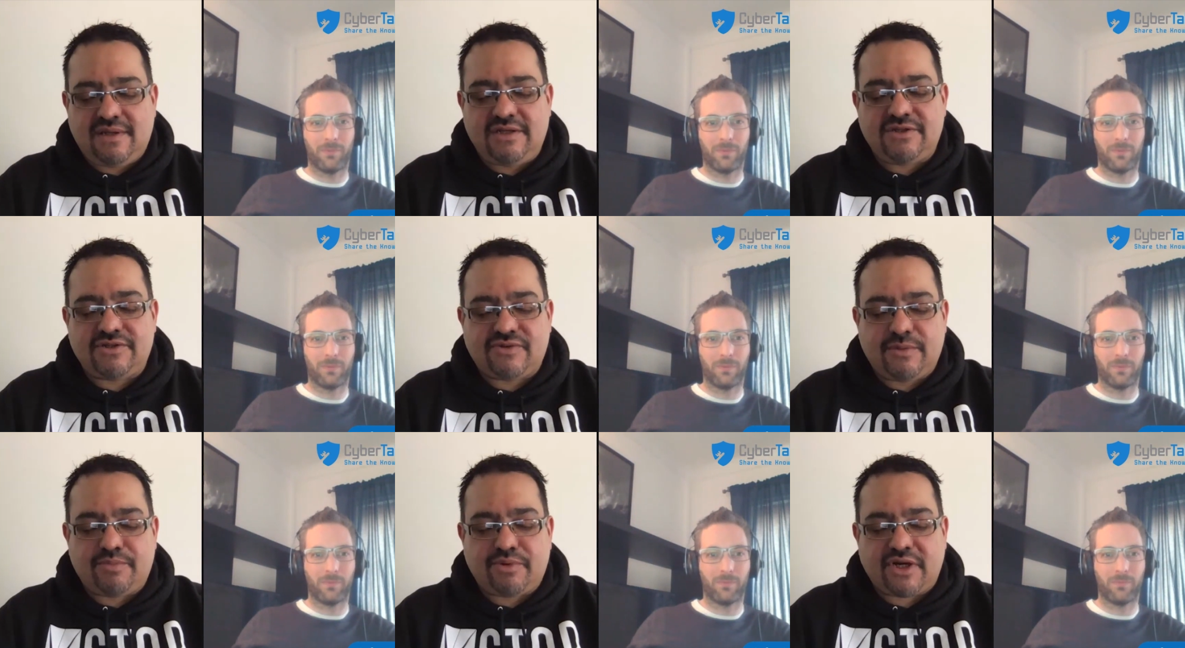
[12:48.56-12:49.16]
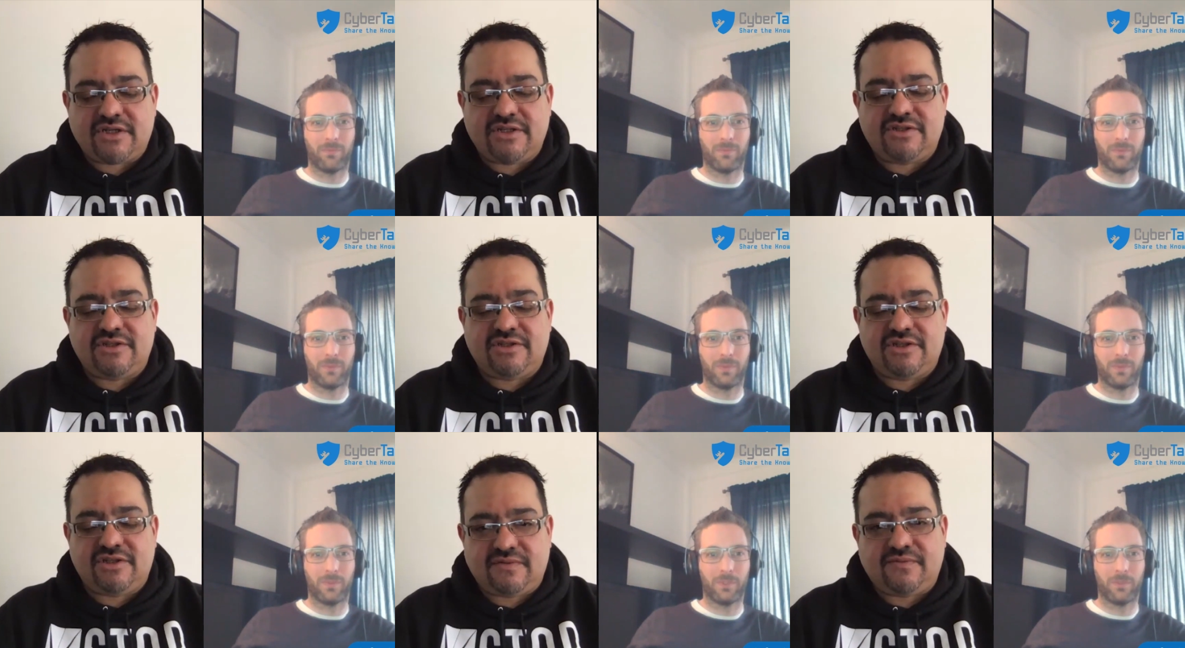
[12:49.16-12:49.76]
Speaker 1: industry
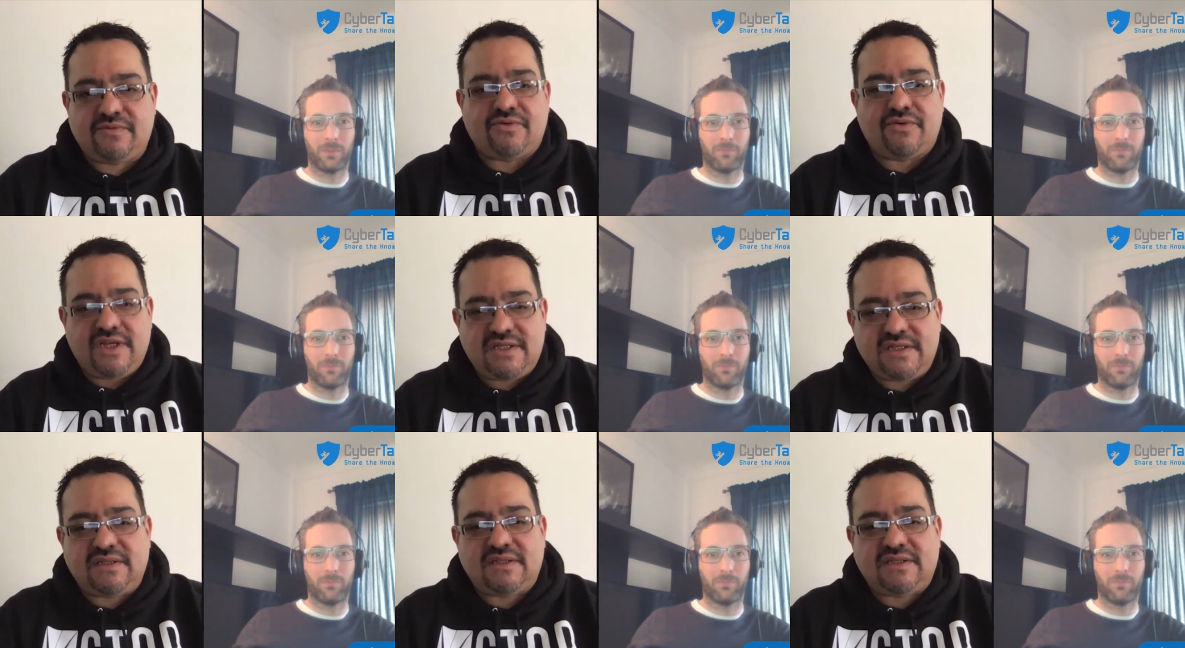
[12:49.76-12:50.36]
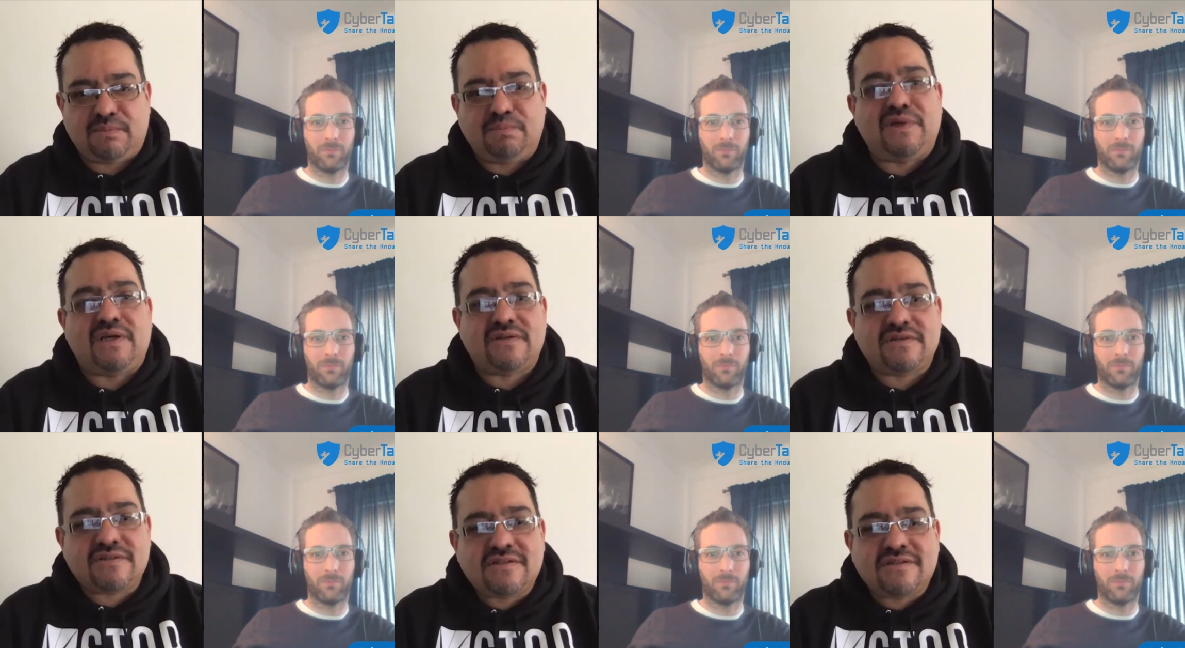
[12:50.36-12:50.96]
practitioners have created that
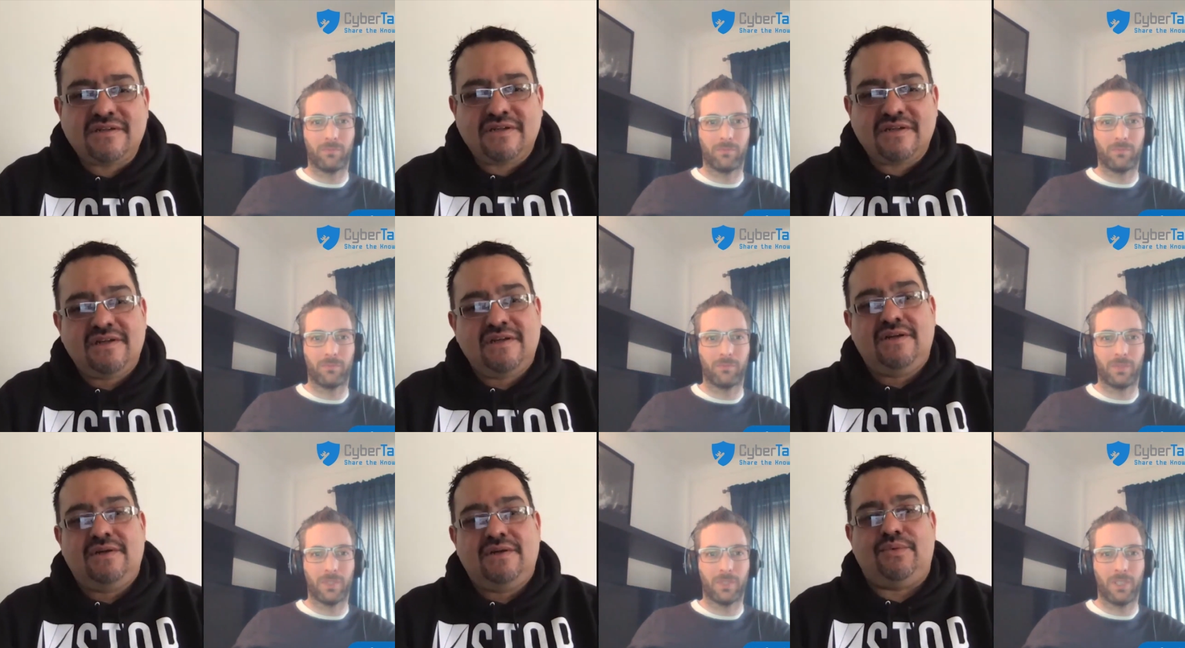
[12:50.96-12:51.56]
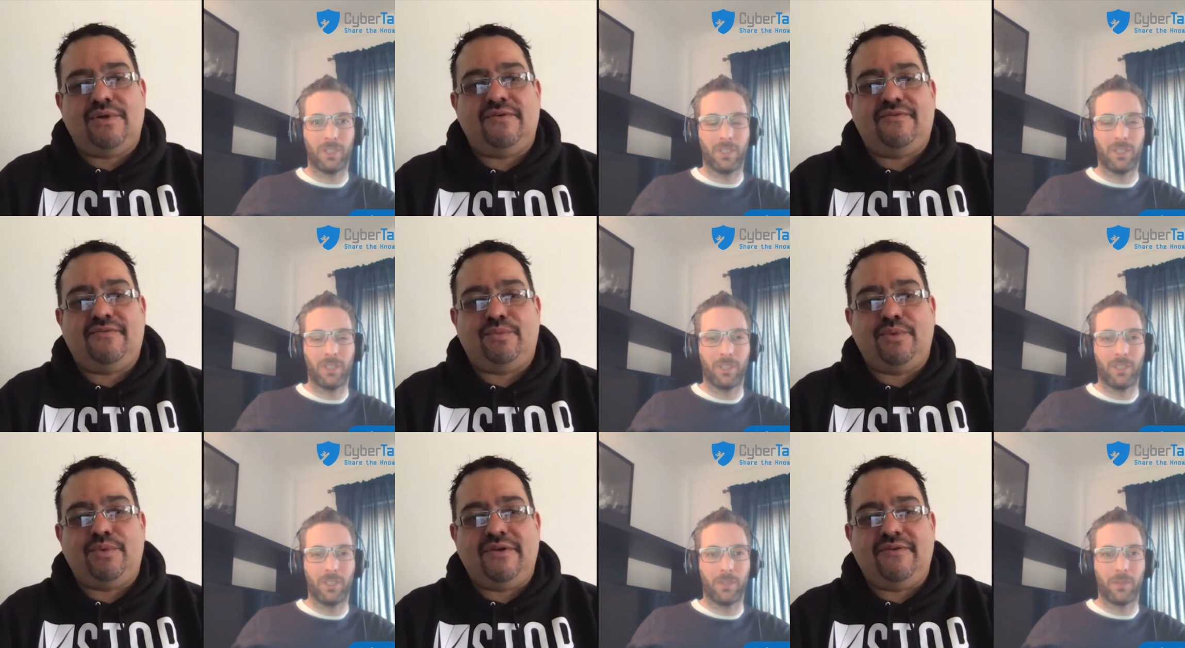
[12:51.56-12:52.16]
mess we've
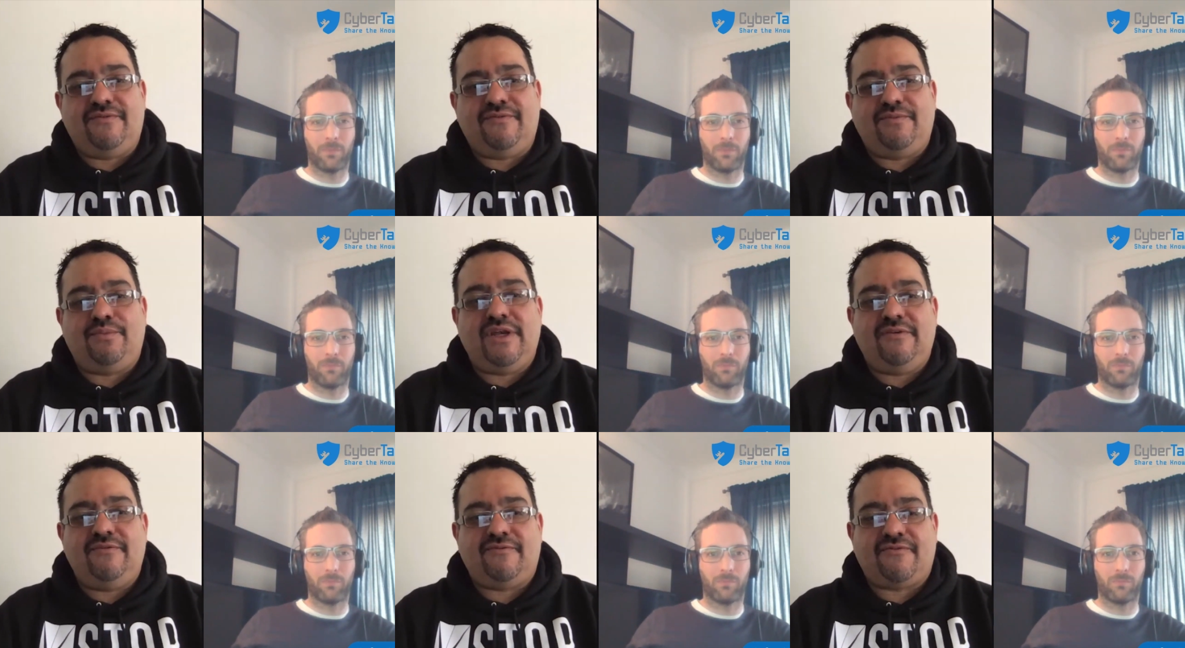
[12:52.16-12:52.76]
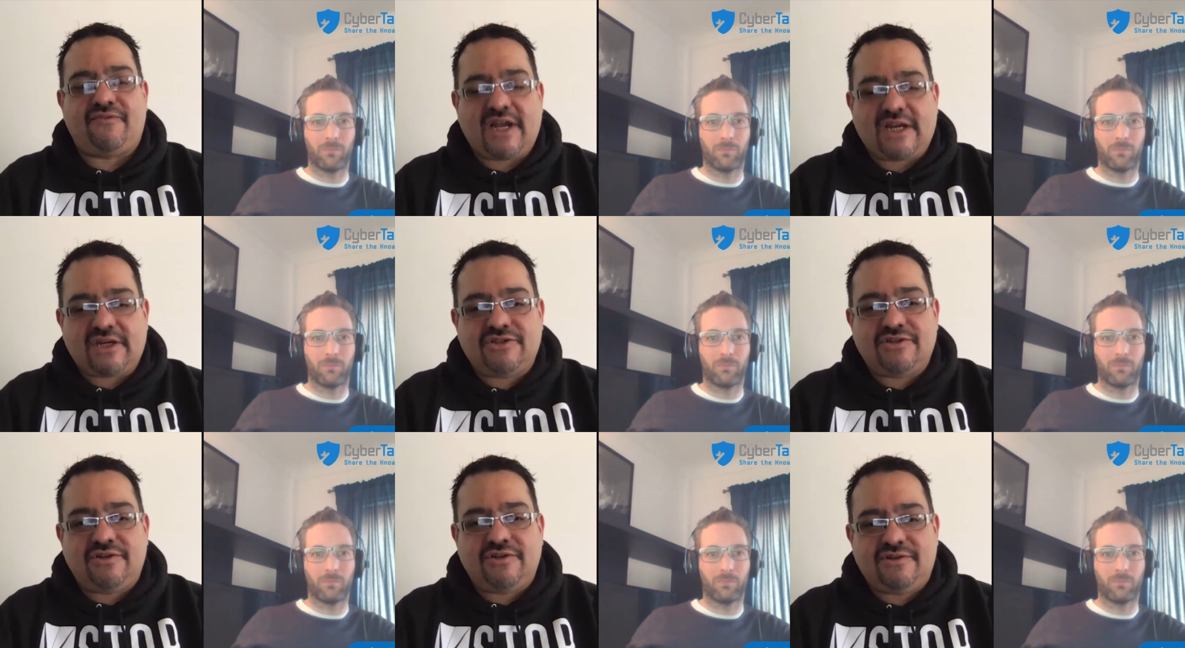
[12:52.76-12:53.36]
we've we've
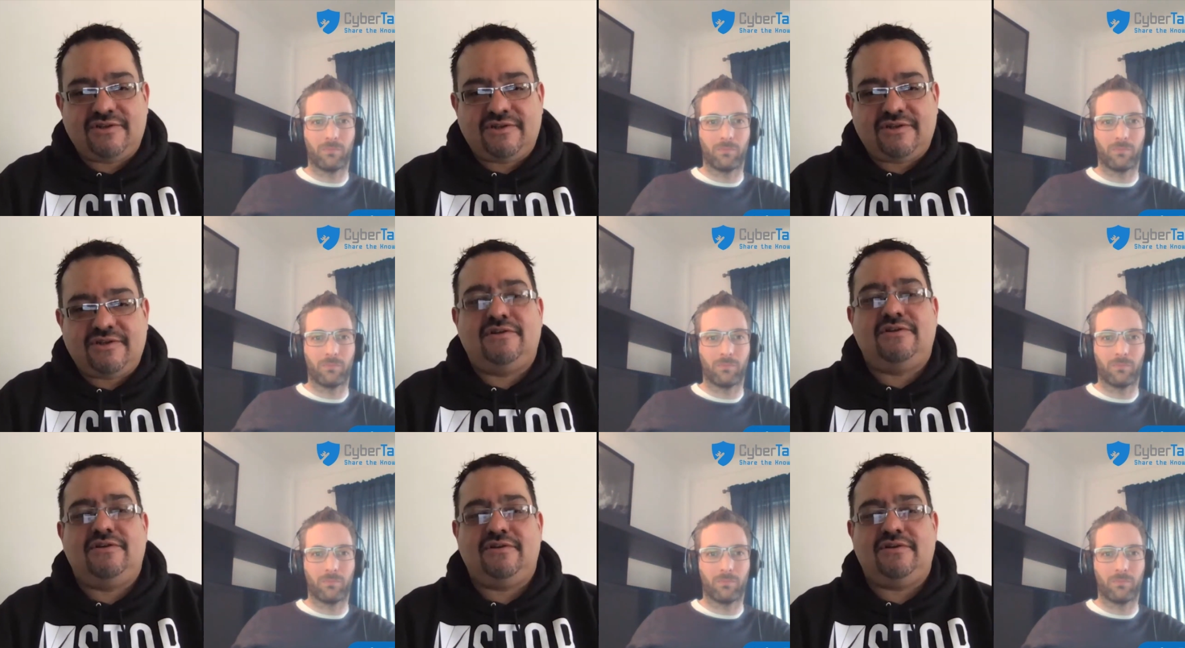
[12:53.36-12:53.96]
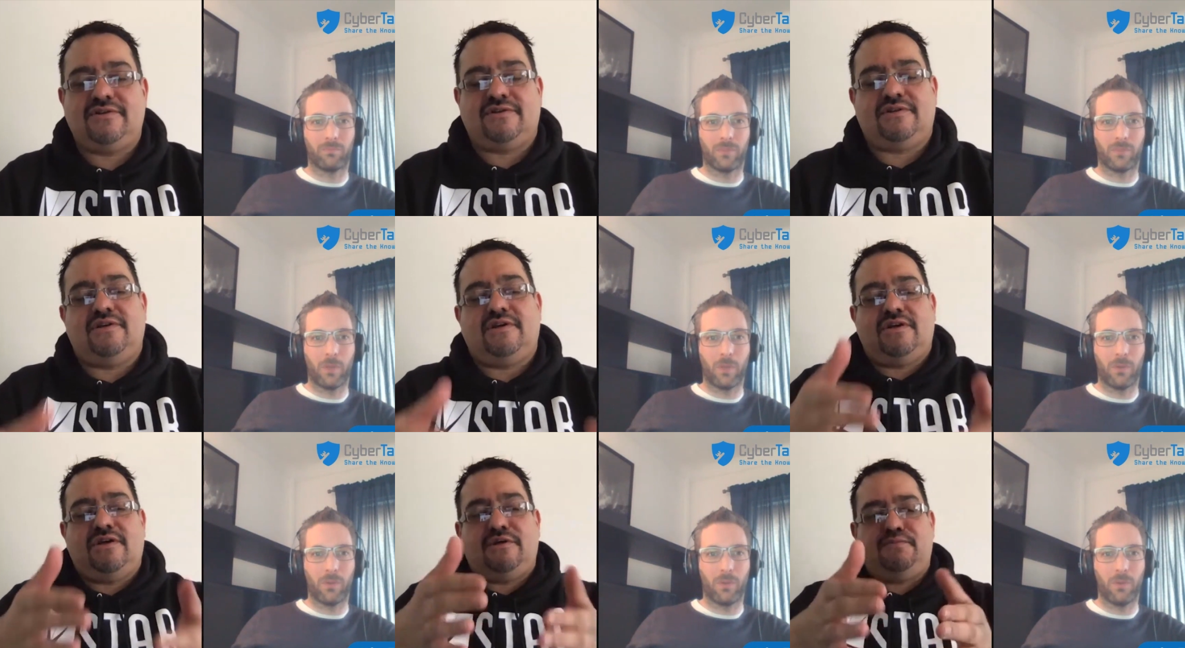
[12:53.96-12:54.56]
fractured and
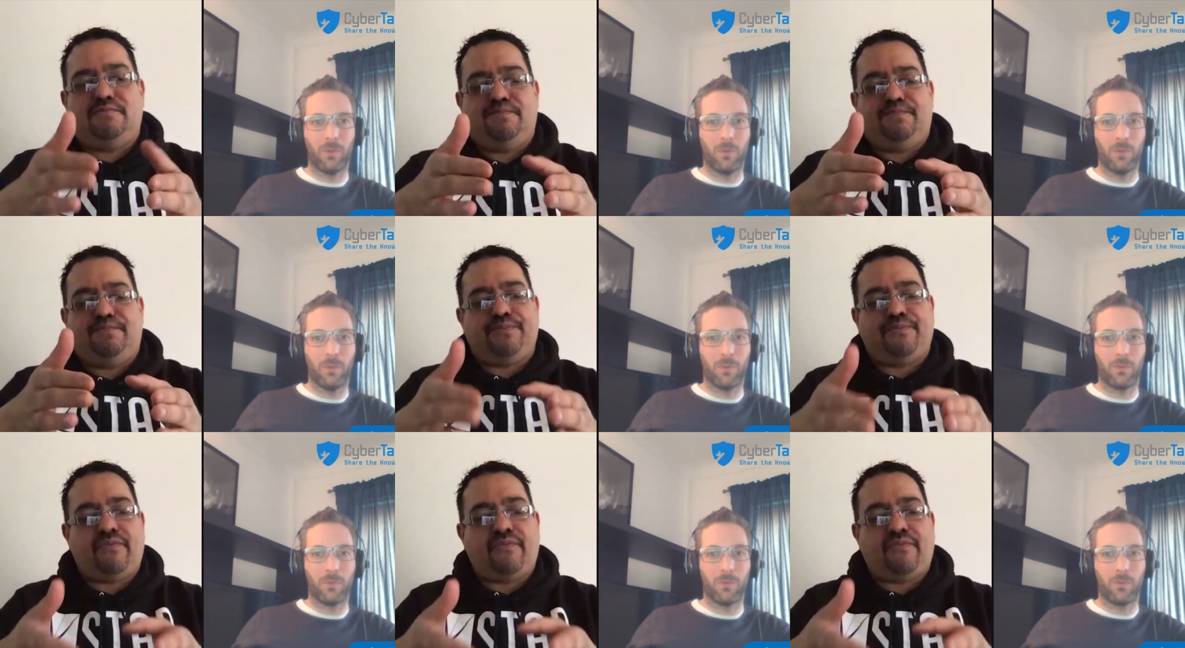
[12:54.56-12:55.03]
um,